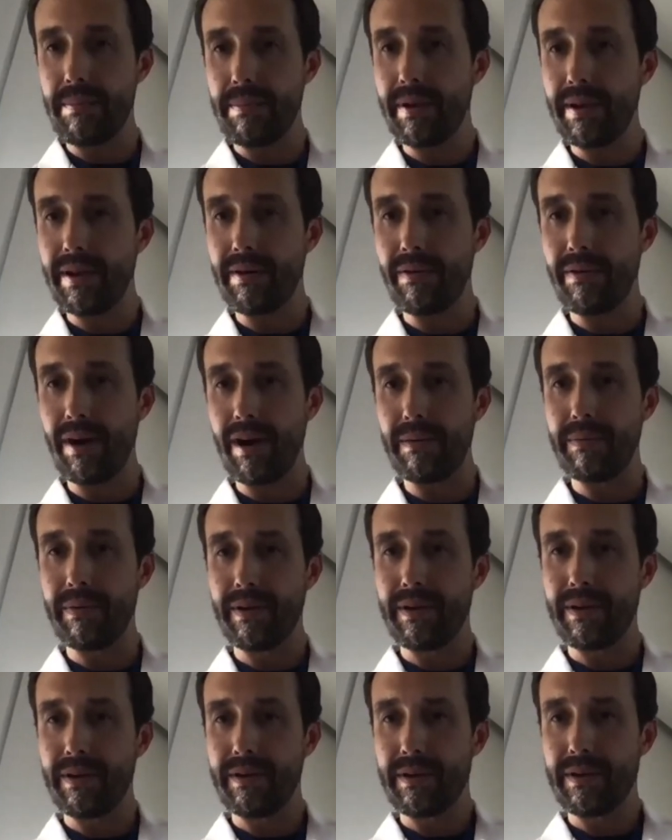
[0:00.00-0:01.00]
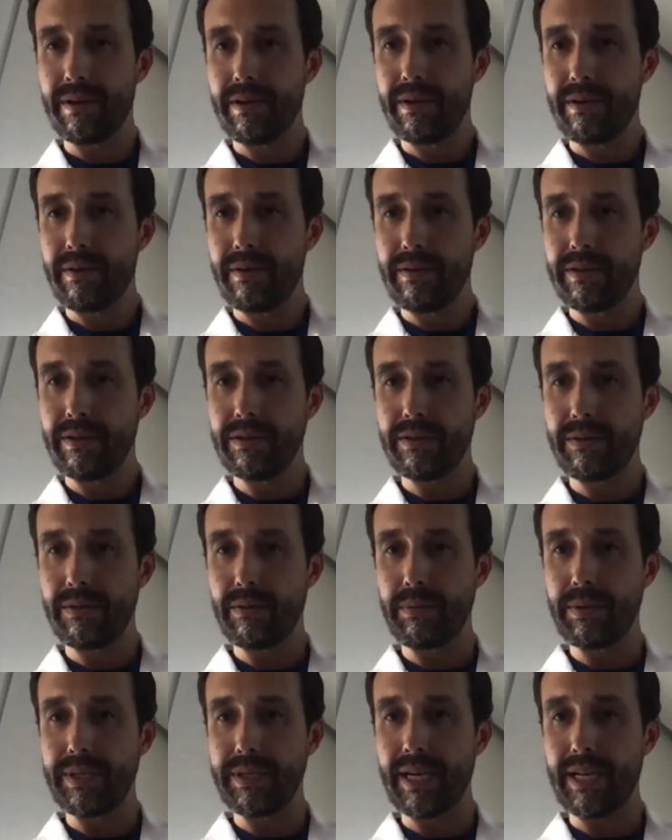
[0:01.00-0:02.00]
it in, Rob. Just to
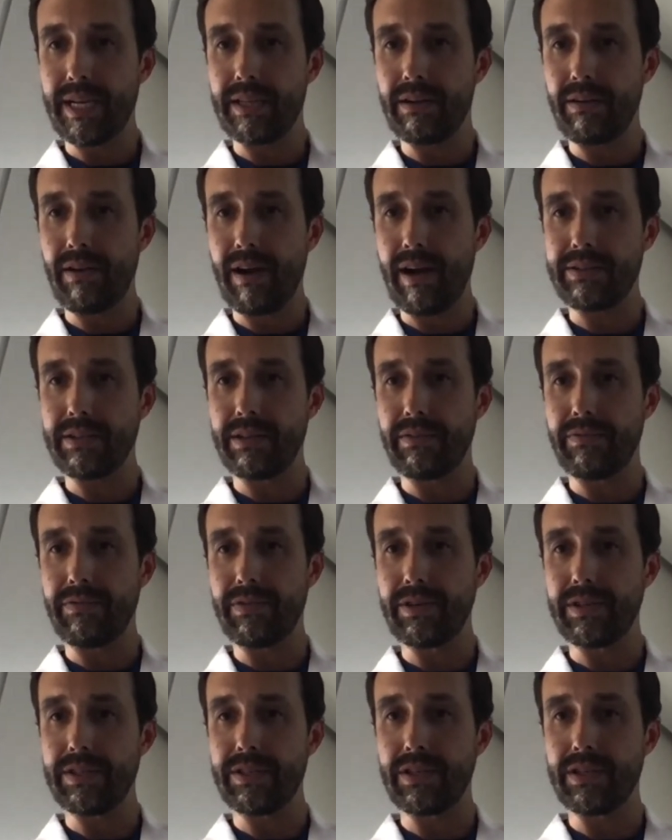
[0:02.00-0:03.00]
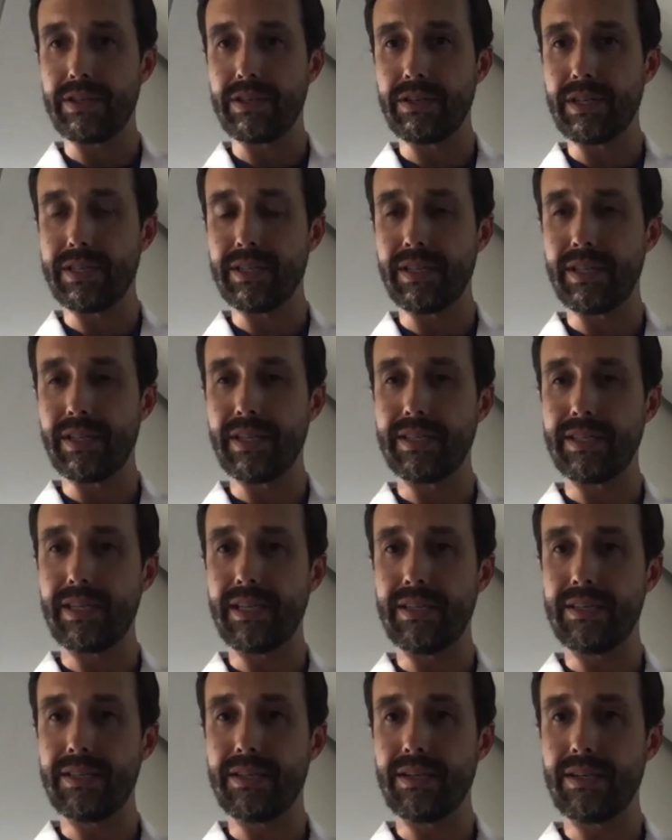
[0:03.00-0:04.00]
protect the grafts of the first surgery so that it's
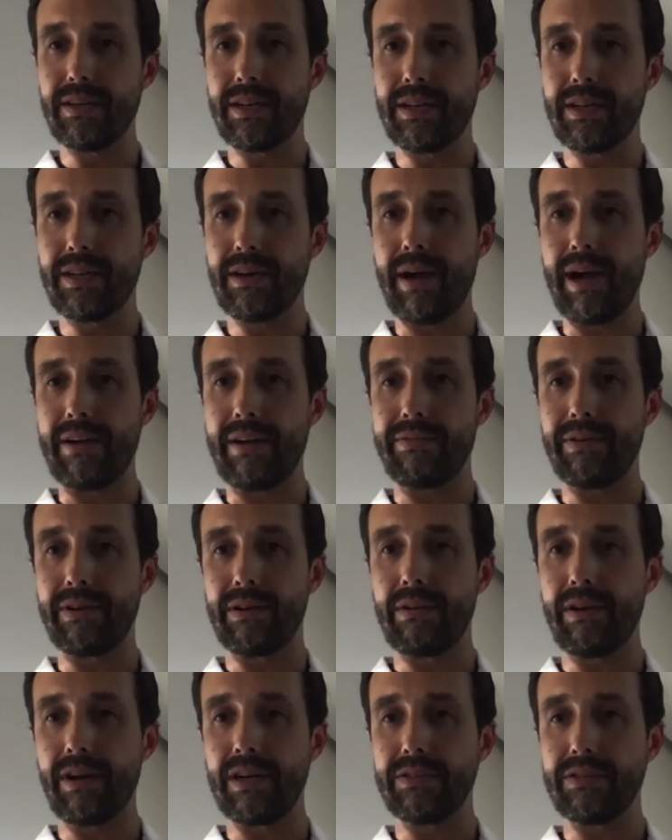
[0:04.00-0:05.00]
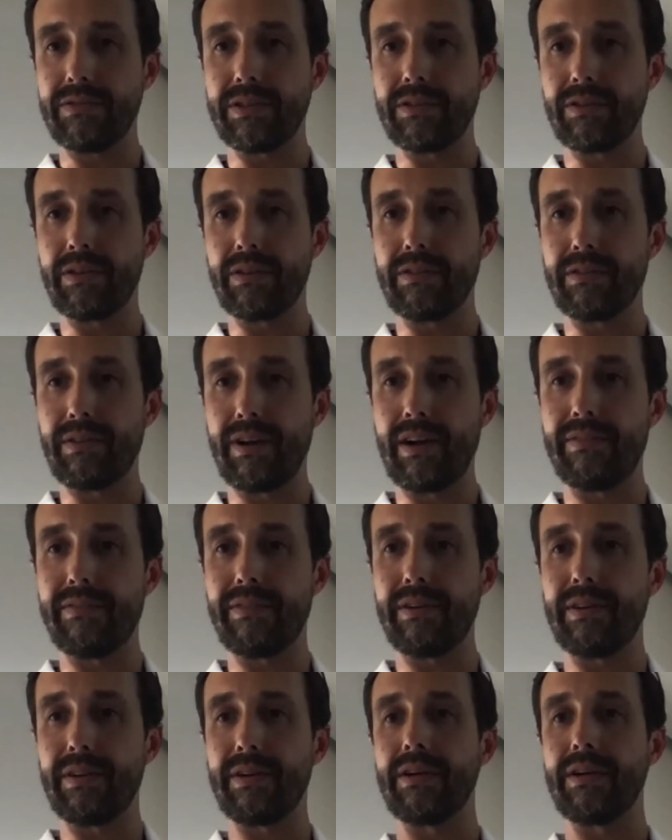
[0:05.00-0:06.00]
easier to come back for a cross fusion nerve graft.
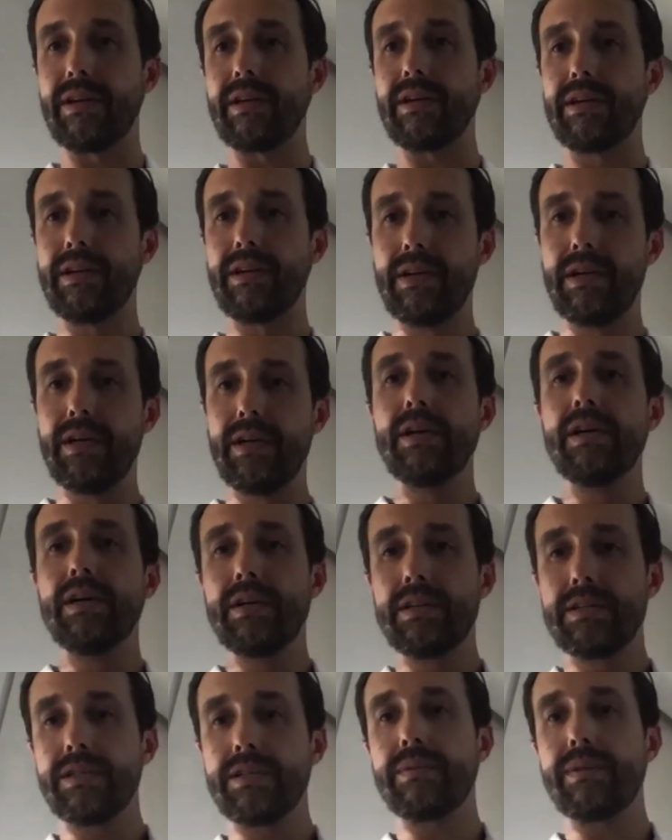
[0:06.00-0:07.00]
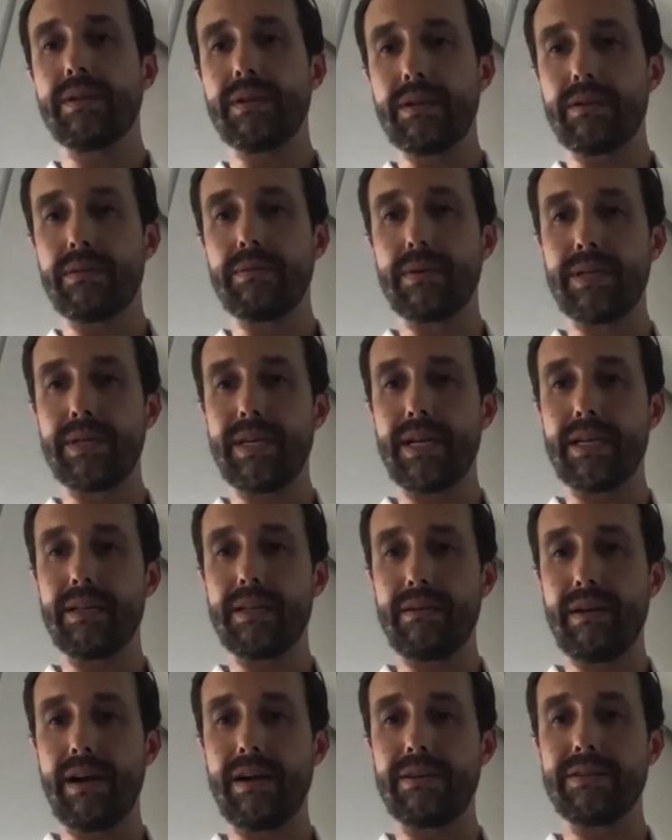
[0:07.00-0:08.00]
Something to protect the
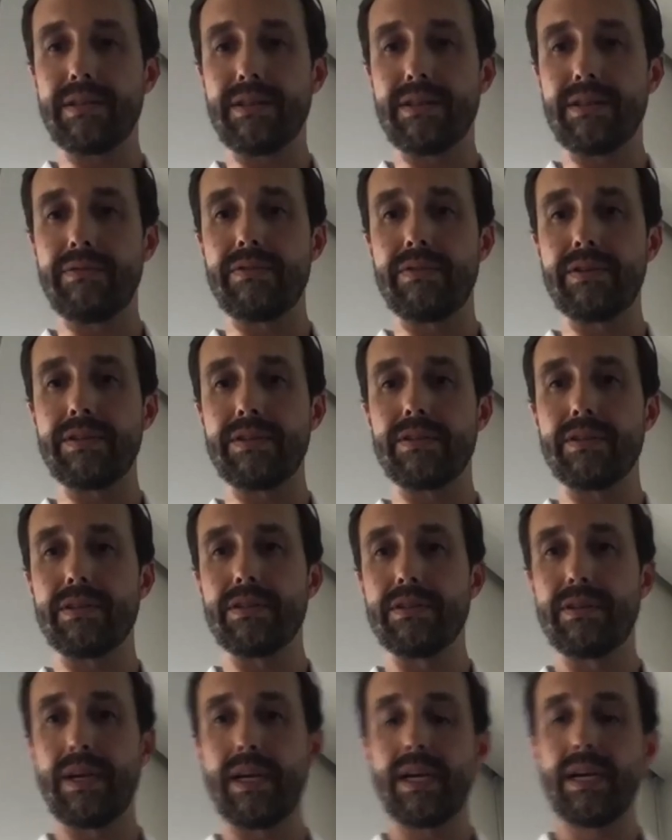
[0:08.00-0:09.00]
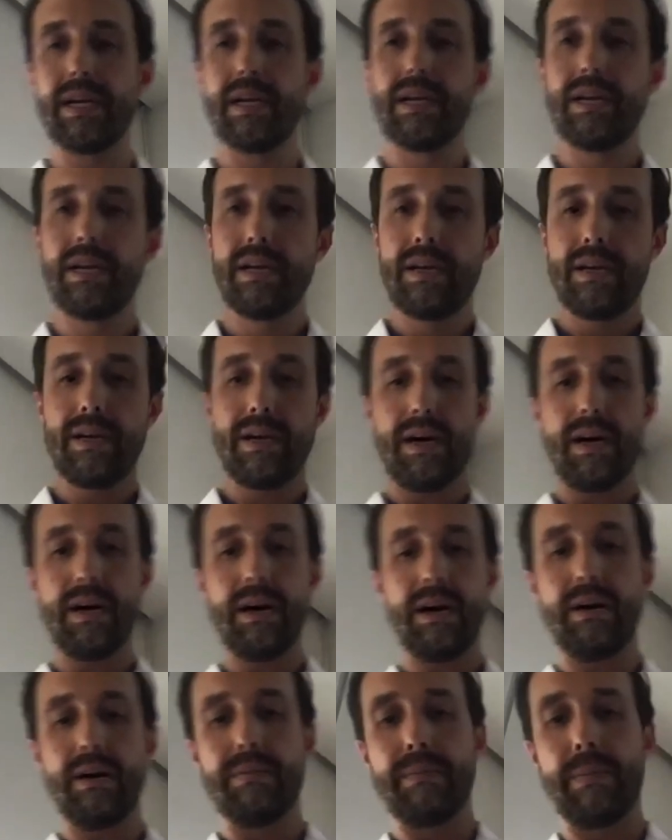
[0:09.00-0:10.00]
grafts of the first surgery.
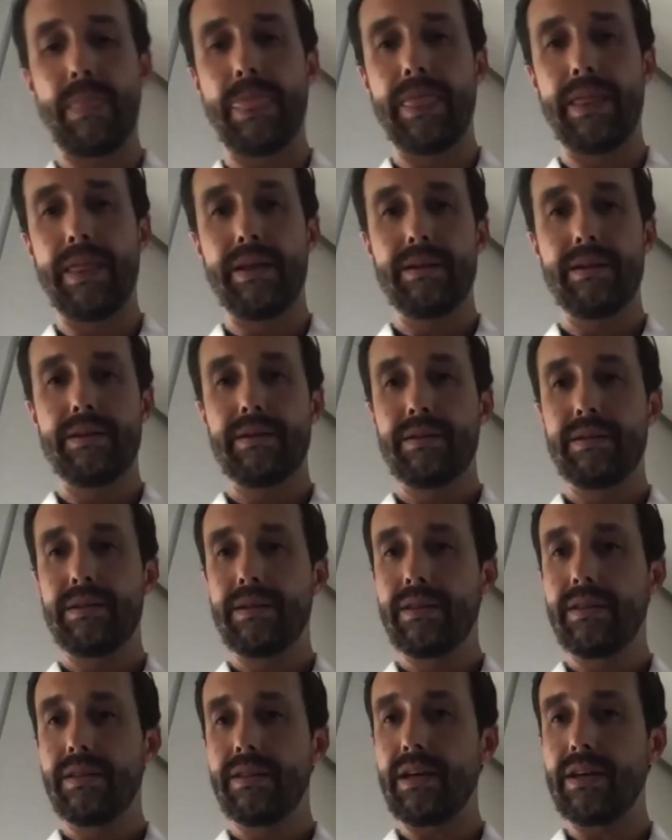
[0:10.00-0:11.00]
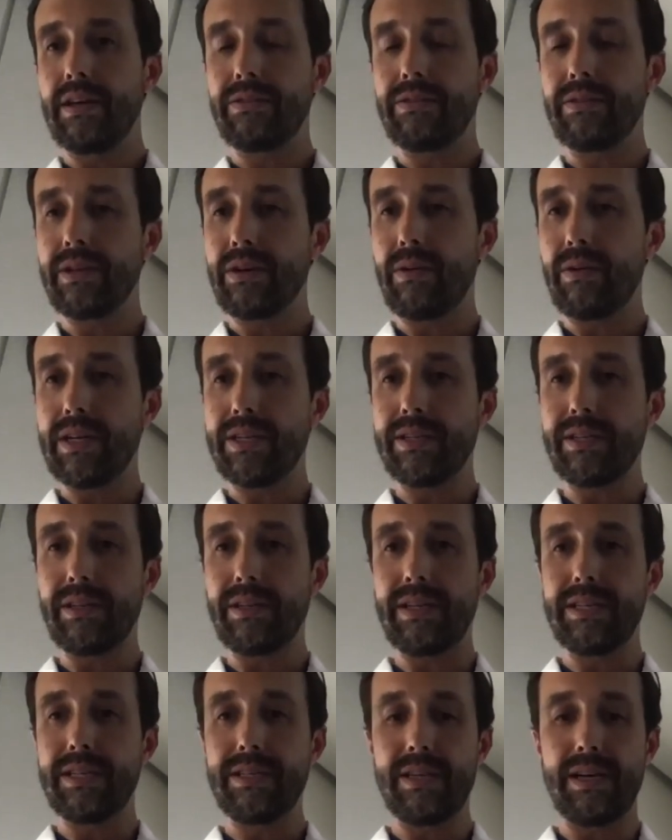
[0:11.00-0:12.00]
Um, thanks for the question,
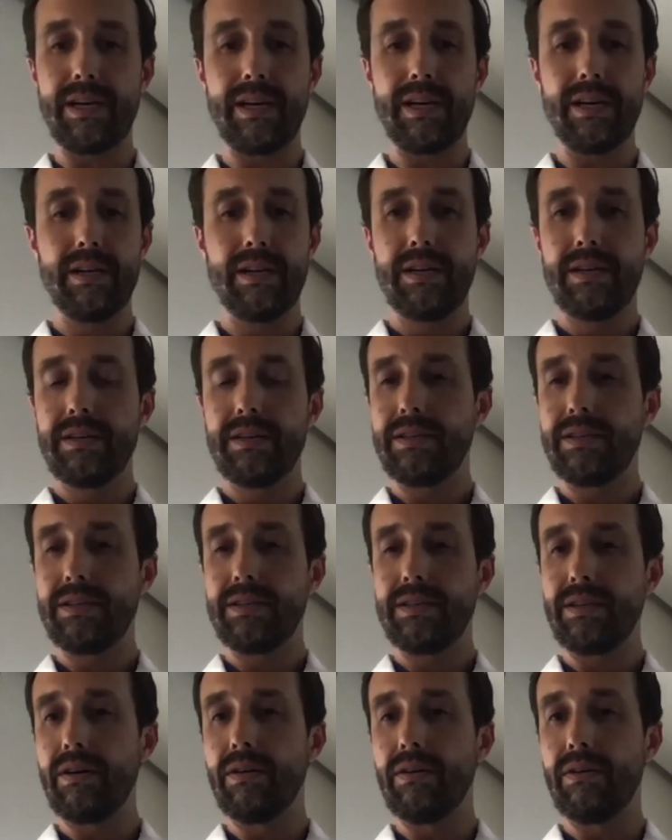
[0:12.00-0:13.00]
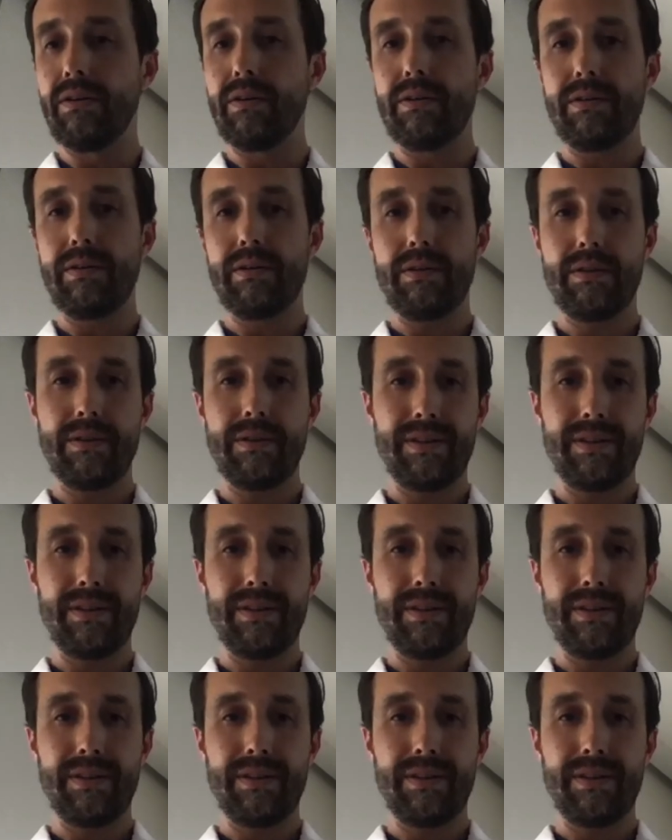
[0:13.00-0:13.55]
Lisa. So. Oh,